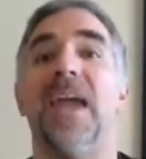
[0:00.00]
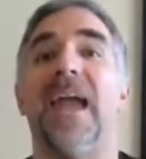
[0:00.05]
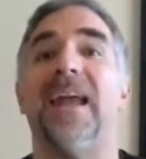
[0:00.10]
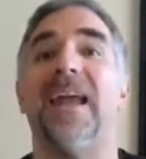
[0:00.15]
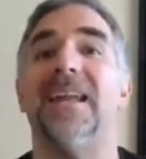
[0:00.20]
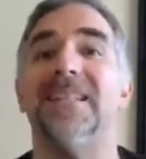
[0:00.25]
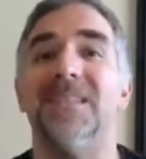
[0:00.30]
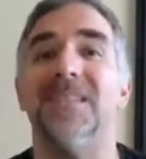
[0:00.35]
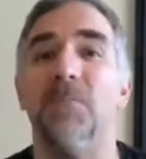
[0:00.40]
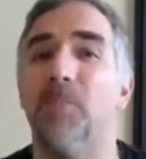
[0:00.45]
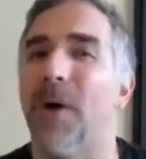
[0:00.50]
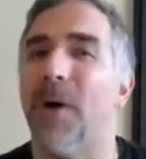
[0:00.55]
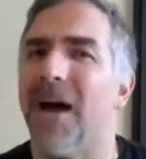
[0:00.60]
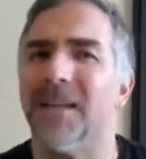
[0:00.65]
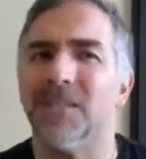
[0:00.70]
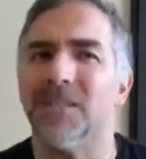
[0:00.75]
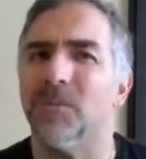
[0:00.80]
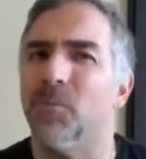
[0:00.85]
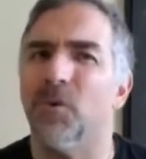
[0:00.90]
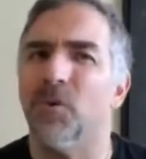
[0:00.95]
And it's
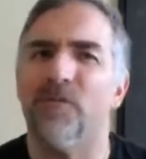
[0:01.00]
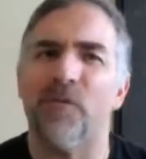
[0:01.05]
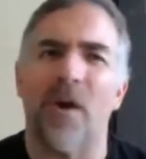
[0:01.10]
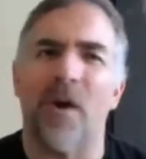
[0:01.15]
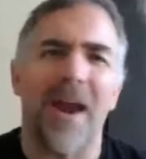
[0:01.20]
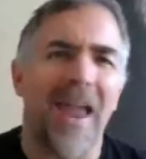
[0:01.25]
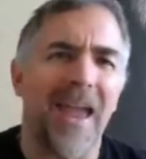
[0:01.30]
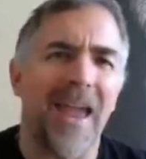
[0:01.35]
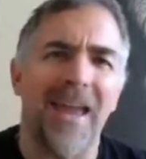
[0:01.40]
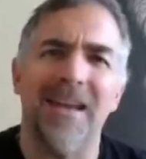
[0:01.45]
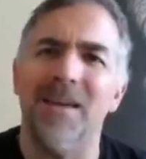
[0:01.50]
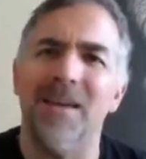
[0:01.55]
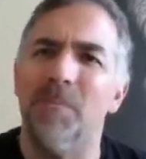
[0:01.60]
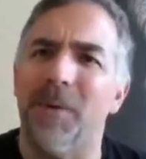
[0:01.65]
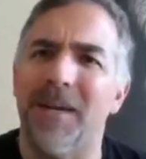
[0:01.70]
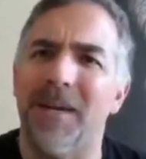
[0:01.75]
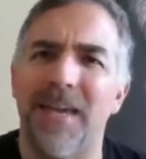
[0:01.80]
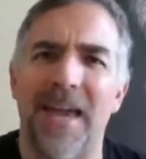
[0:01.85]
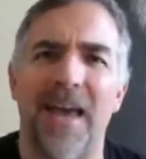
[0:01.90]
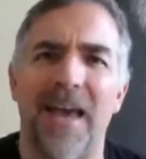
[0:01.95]
impossible for
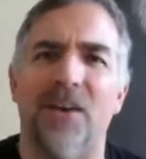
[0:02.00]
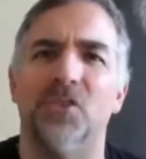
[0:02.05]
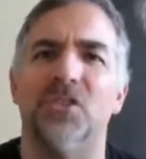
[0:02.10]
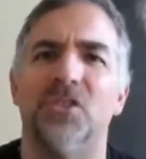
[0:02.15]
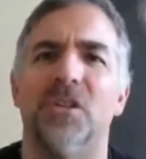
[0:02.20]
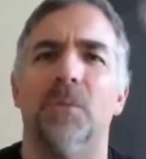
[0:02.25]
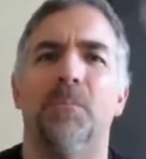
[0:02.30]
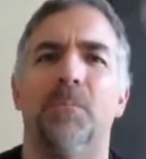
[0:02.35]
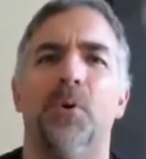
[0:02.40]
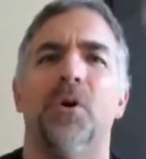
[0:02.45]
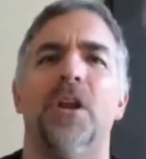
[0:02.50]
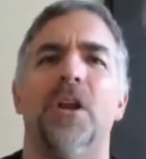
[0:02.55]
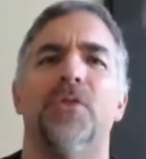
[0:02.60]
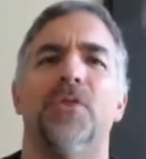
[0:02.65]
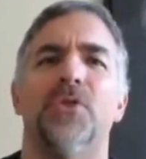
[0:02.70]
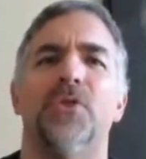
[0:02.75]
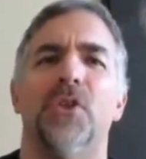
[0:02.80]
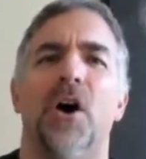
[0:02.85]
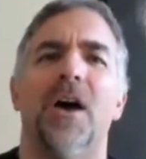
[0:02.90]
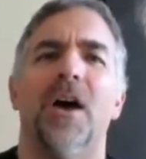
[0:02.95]
anybody else to put a
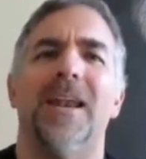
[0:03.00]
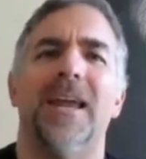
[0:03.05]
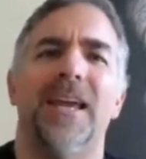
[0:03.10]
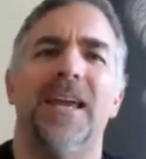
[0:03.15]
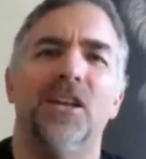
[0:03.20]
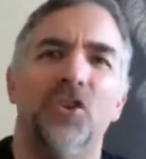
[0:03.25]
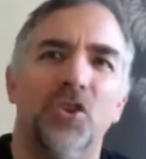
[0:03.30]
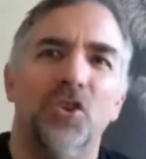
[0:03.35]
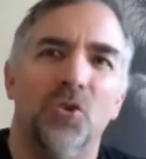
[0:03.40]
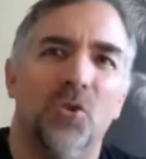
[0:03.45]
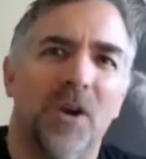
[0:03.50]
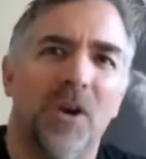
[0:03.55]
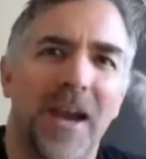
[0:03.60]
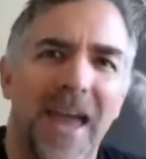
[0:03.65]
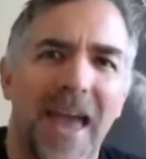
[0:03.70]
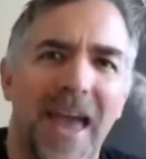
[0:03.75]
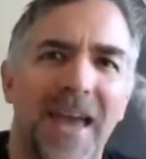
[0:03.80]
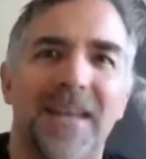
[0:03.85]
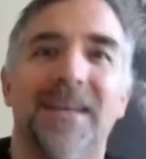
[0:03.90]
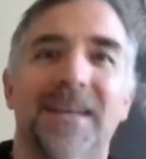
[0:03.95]
thought in your
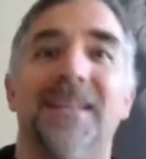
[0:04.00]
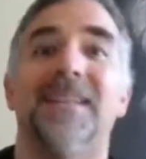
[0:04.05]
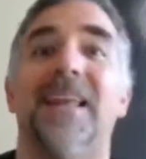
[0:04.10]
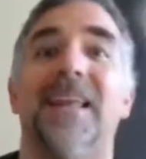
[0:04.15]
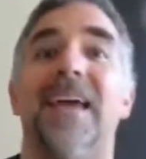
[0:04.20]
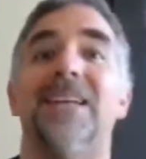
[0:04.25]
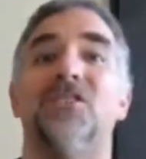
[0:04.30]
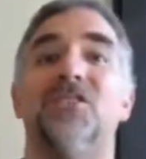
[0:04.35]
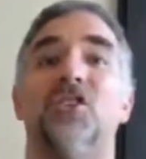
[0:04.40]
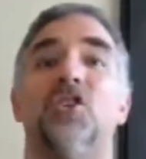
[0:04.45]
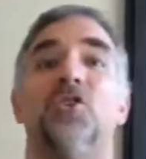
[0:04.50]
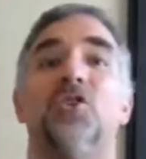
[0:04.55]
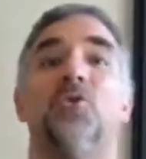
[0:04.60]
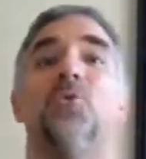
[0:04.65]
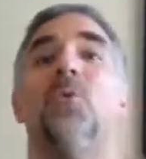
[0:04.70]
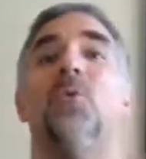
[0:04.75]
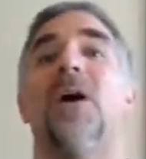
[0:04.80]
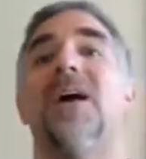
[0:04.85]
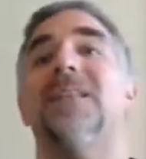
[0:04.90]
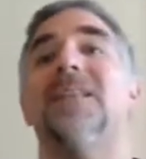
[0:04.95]
head unless
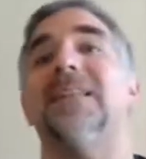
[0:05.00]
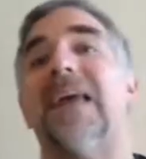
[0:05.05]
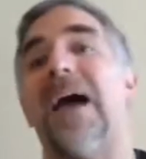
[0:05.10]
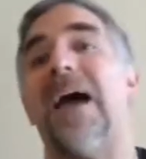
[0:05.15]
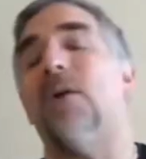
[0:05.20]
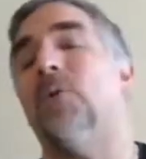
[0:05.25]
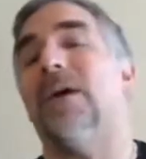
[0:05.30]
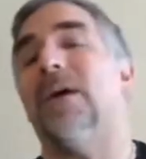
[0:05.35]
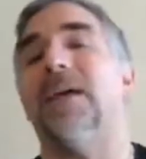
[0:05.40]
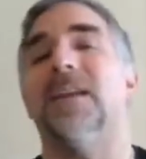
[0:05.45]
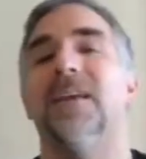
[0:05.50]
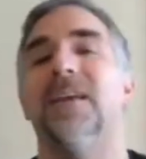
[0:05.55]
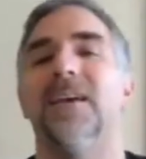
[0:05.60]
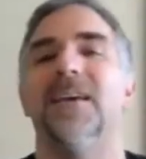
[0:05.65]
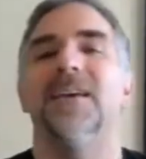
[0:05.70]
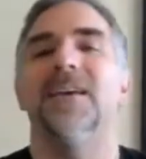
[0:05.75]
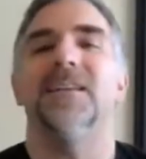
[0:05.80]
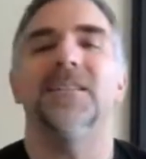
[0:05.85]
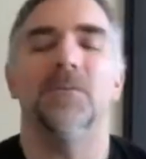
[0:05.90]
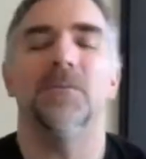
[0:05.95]
you allow it
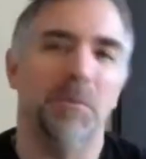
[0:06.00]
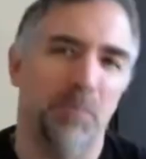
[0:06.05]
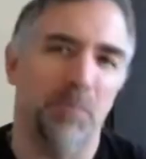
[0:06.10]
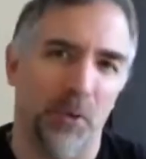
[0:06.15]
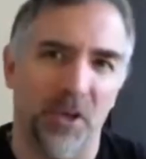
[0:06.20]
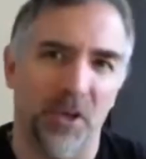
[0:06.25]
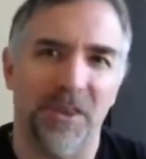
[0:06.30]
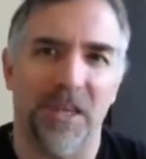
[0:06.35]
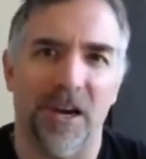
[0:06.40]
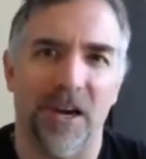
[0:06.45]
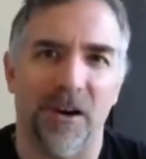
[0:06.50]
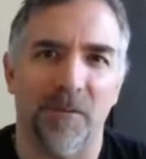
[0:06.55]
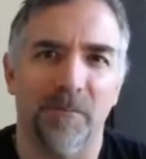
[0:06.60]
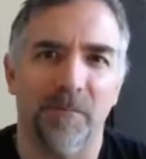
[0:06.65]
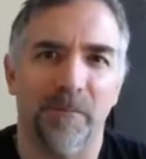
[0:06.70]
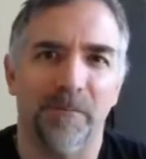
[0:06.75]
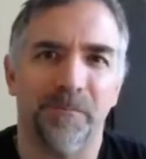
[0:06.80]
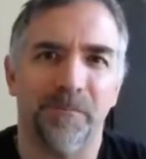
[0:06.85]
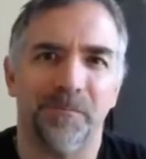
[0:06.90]
to be put there.